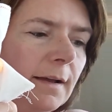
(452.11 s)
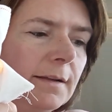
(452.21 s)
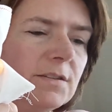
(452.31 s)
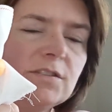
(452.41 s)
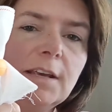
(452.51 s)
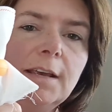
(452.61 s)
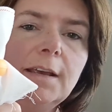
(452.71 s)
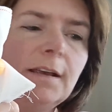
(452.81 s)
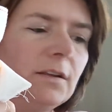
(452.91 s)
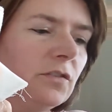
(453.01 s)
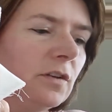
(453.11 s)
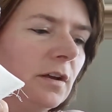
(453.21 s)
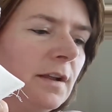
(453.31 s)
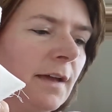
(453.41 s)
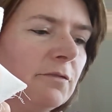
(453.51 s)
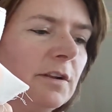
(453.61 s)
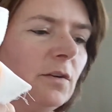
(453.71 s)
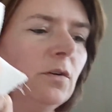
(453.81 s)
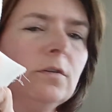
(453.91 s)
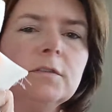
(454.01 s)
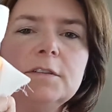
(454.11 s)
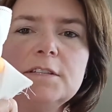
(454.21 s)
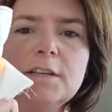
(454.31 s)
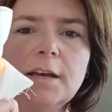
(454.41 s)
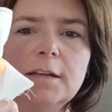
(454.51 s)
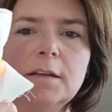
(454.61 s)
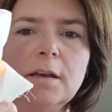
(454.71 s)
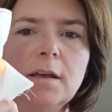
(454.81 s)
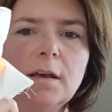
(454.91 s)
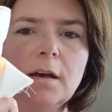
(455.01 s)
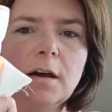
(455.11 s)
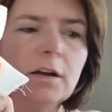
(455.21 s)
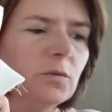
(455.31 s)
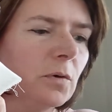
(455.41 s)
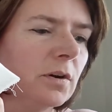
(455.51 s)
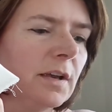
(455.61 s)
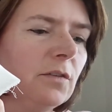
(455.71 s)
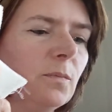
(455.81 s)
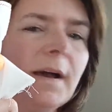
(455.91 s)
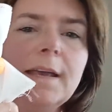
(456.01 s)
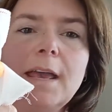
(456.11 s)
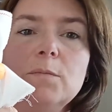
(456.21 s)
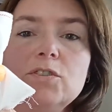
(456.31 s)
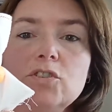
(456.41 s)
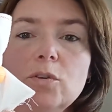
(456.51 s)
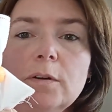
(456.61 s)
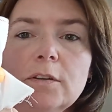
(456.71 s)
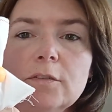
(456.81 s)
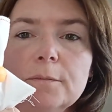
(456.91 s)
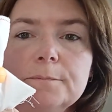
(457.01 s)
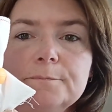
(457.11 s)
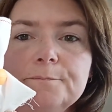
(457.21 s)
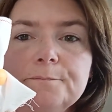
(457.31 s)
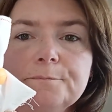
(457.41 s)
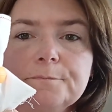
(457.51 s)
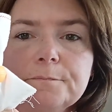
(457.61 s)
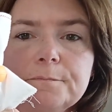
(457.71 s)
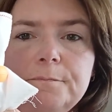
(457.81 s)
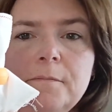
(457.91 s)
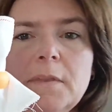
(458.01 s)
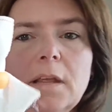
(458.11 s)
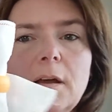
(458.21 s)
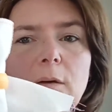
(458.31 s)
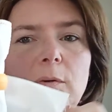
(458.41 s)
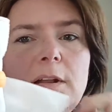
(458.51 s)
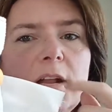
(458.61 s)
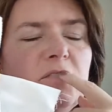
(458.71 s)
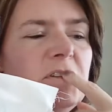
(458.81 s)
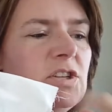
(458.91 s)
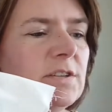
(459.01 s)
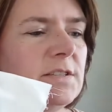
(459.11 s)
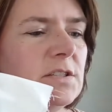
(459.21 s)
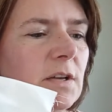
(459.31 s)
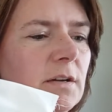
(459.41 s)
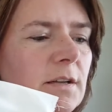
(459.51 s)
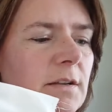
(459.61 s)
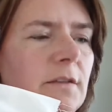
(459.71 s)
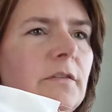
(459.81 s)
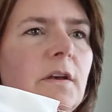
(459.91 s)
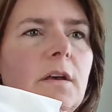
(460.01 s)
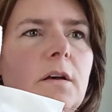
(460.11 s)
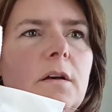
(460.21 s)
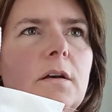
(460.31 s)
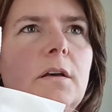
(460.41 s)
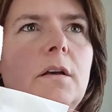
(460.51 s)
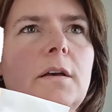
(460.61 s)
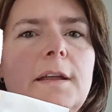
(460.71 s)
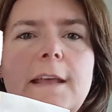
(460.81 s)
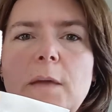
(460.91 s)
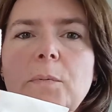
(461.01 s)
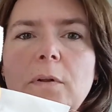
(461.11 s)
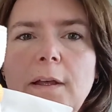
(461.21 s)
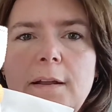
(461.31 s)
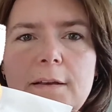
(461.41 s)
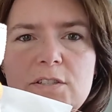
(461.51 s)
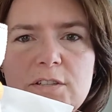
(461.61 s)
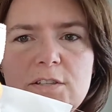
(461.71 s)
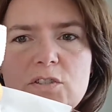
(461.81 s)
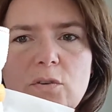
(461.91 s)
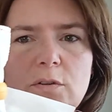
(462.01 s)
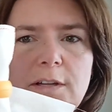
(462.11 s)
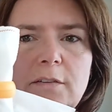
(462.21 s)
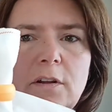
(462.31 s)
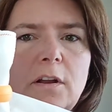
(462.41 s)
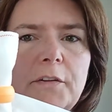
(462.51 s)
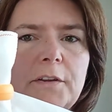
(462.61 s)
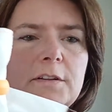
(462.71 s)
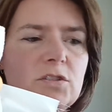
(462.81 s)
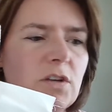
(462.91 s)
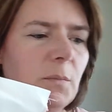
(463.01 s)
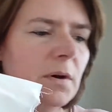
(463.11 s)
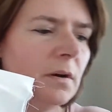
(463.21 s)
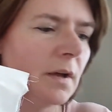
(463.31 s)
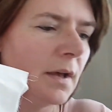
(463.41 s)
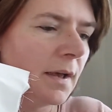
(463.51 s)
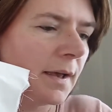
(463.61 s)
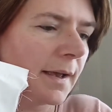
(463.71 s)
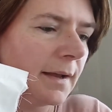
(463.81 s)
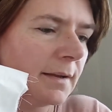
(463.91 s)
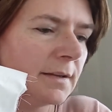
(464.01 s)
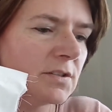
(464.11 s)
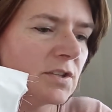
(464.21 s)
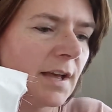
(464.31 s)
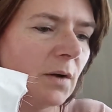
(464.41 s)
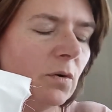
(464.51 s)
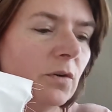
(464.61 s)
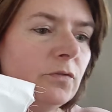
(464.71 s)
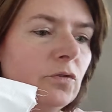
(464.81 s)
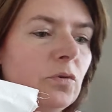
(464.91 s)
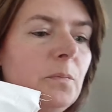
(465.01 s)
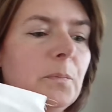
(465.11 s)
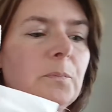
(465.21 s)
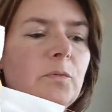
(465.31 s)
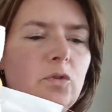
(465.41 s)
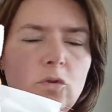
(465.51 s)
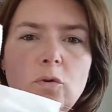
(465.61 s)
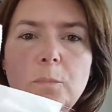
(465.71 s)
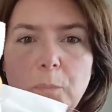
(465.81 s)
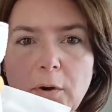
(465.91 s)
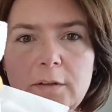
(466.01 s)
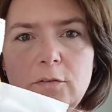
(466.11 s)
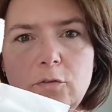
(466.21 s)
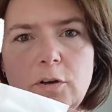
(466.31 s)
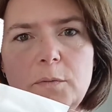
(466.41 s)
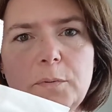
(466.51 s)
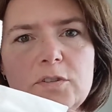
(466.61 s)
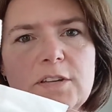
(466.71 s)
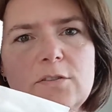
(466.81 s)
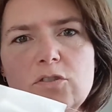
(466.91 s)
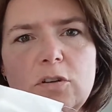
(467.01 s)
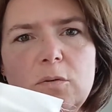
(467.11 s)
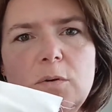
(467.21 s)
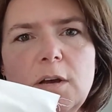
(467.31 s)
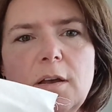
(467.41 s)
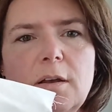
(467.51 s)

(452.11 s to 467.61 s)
This is an Heaven and Earth design. Artwork is by Amy Stewart. I really love this. I started it in April and I stitched on it a lot in the summer. And it is now on 2.30%. So